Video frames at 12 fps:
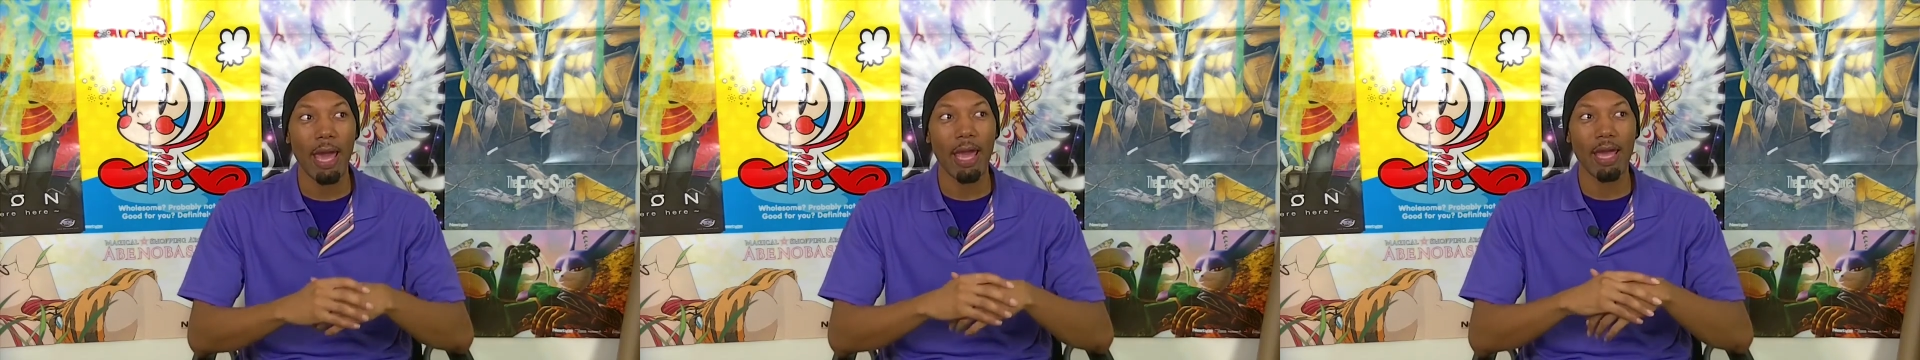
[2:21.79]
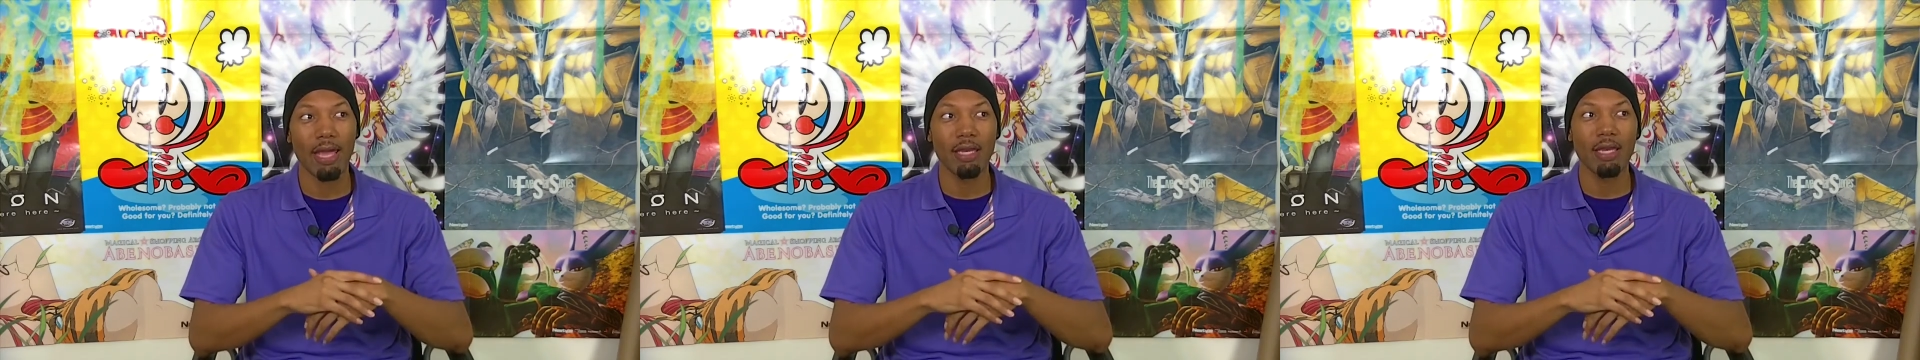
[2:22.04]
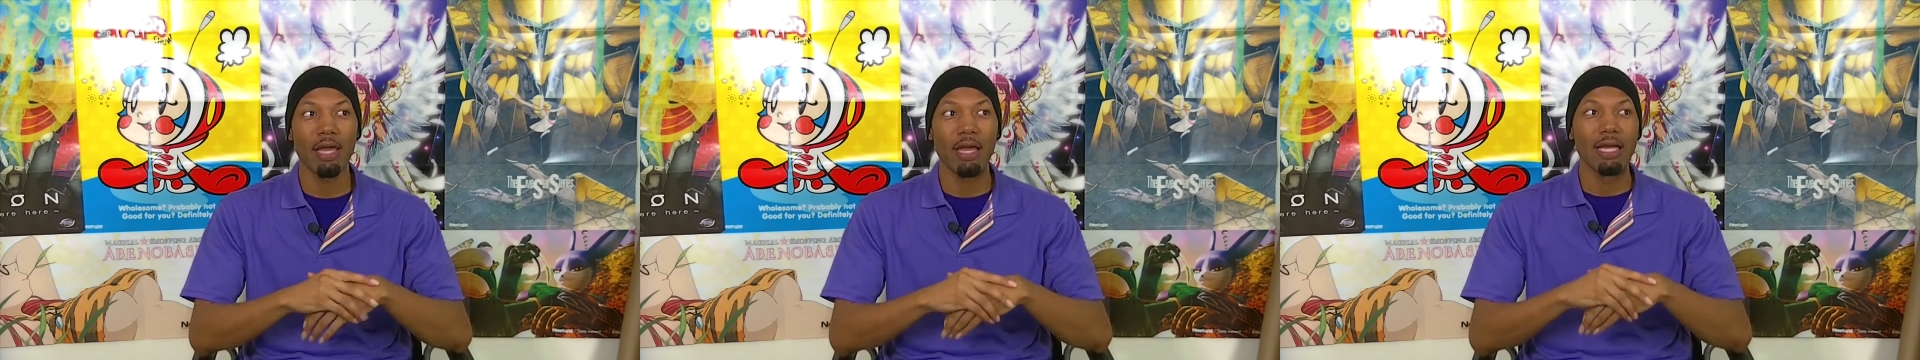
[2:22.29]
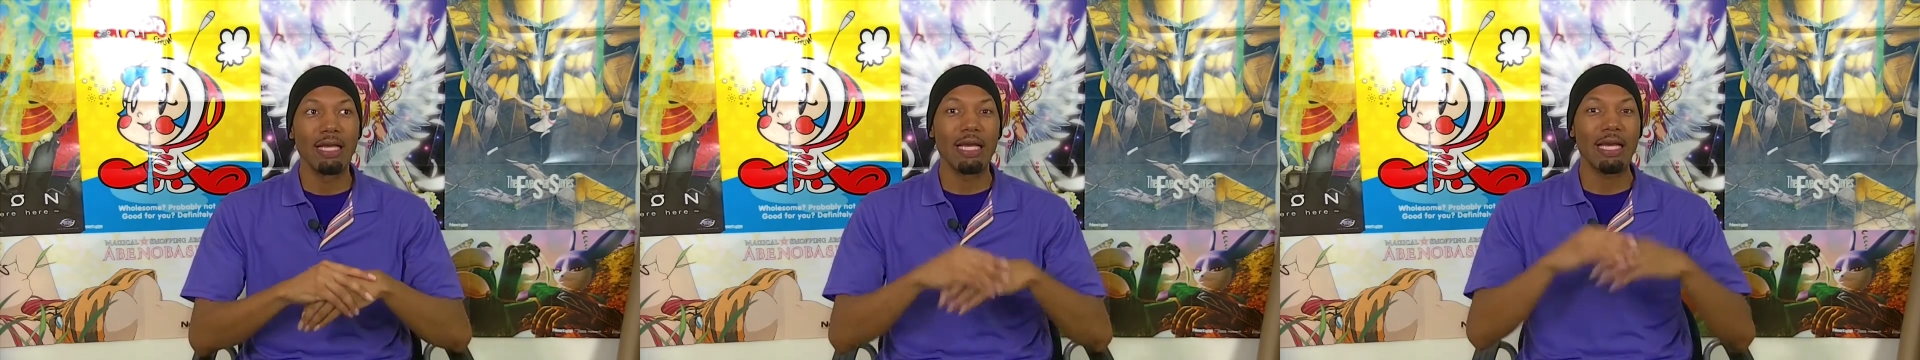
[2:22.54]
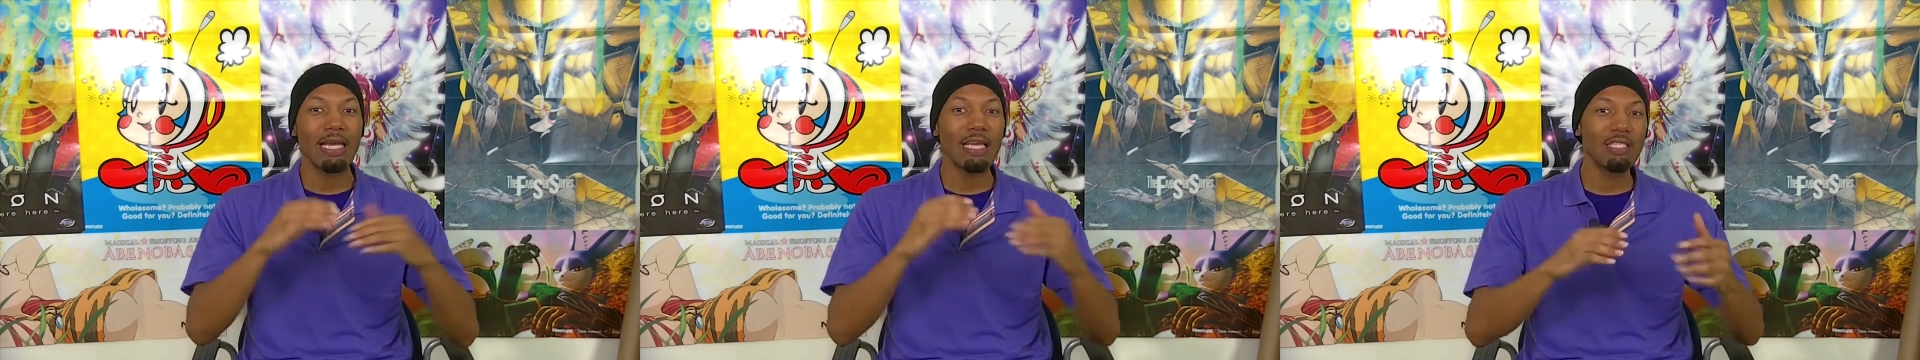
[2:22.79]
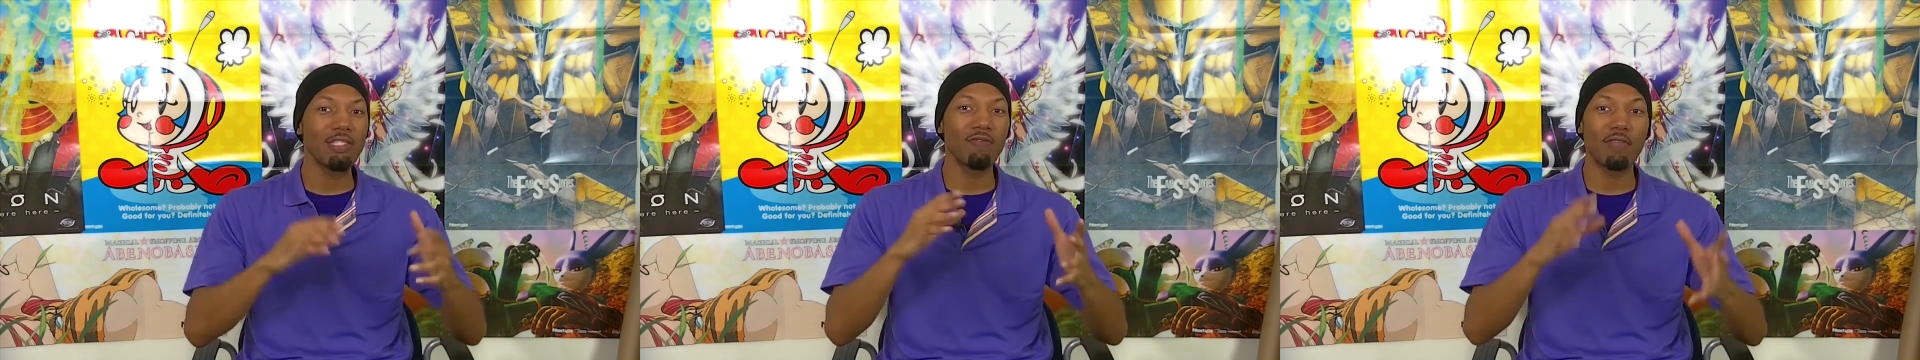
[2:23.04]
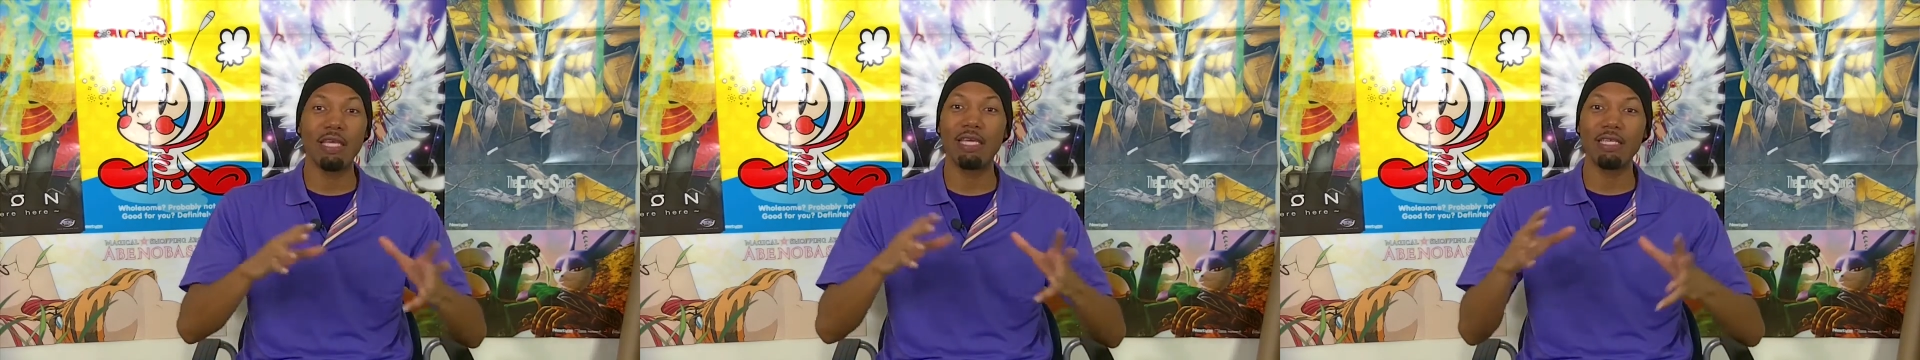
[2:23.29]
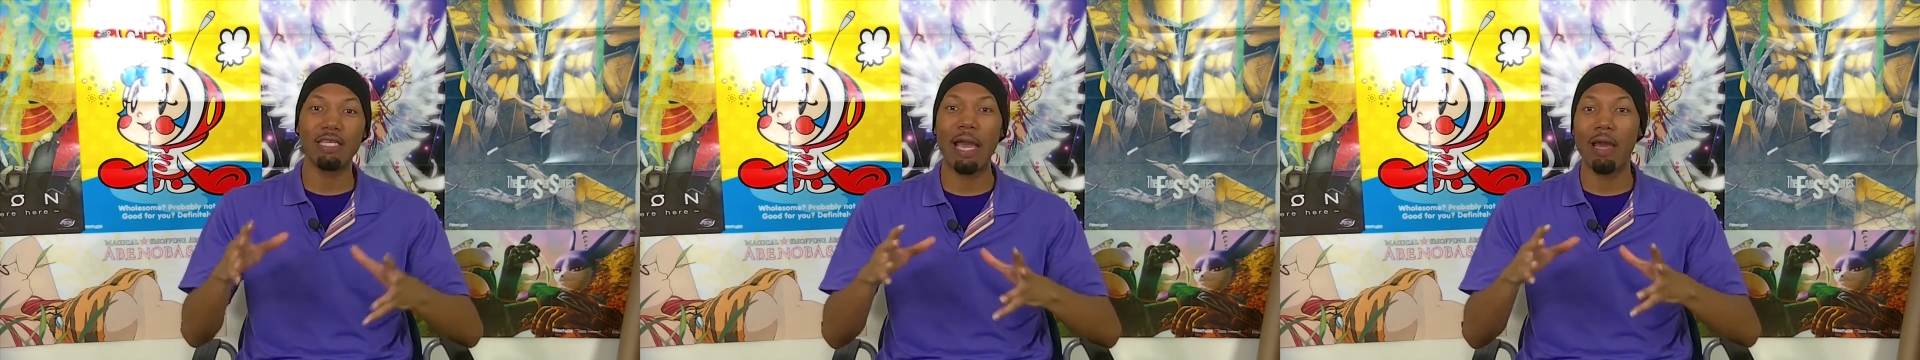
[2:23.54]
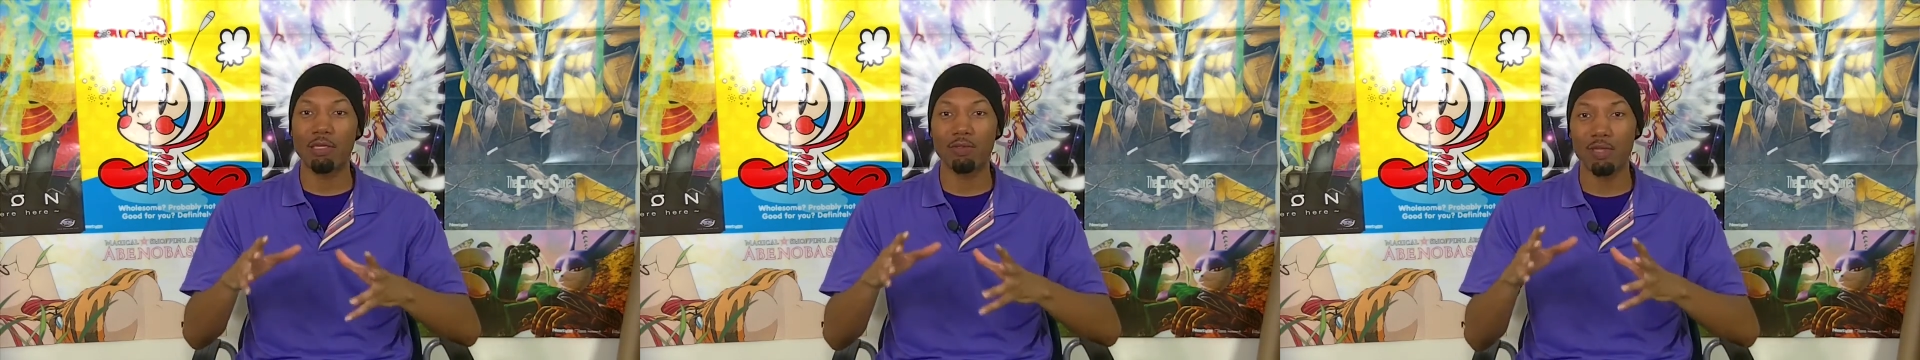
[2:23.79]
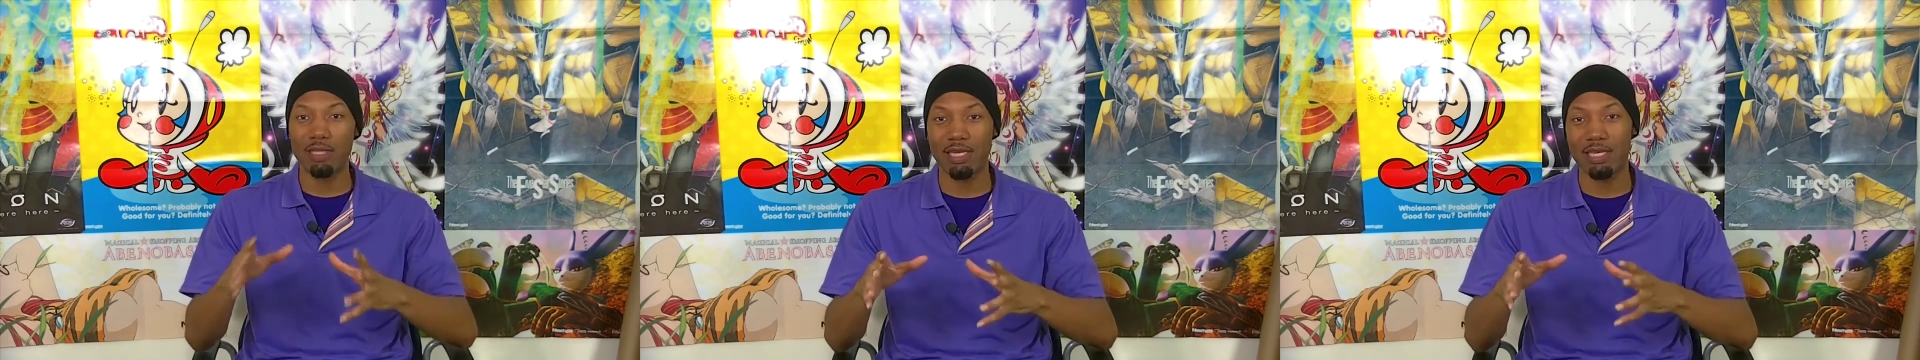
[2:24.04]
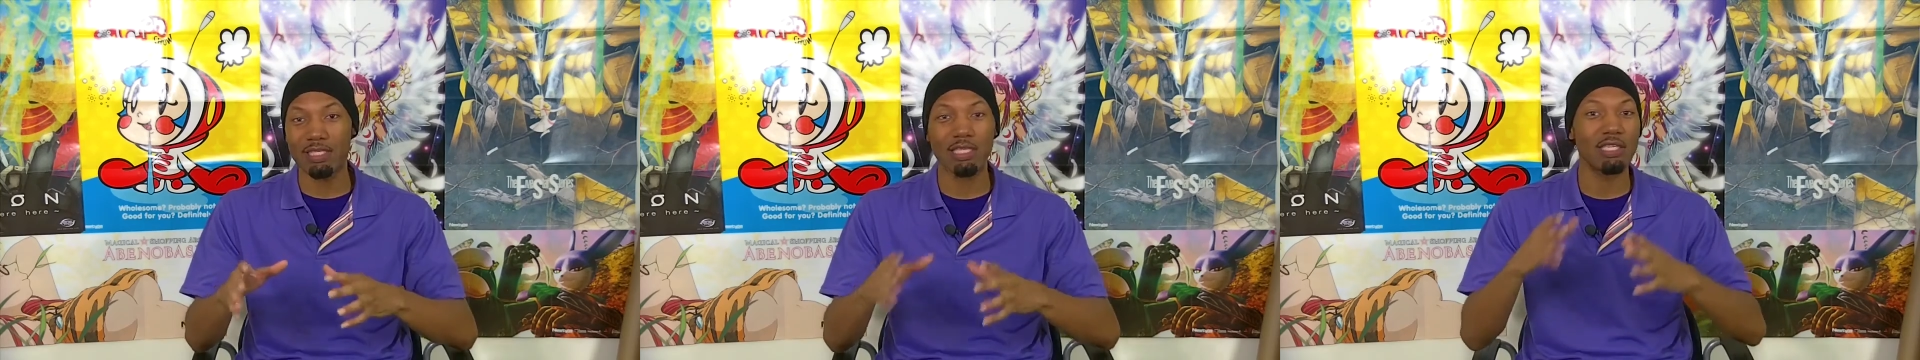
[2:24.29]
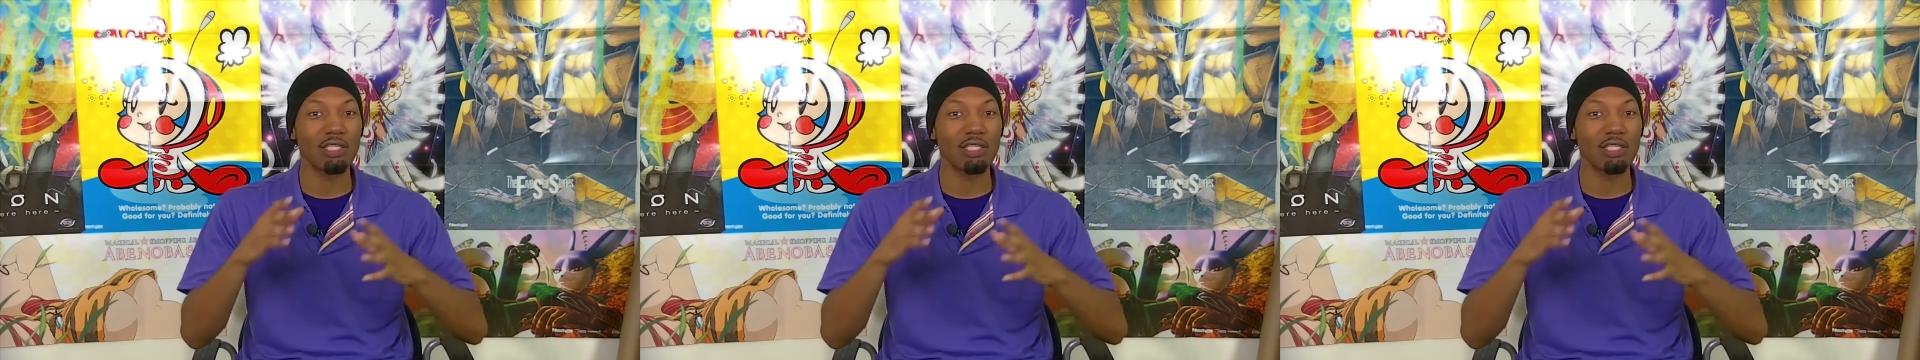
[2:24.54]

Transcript: And each of the encounters with these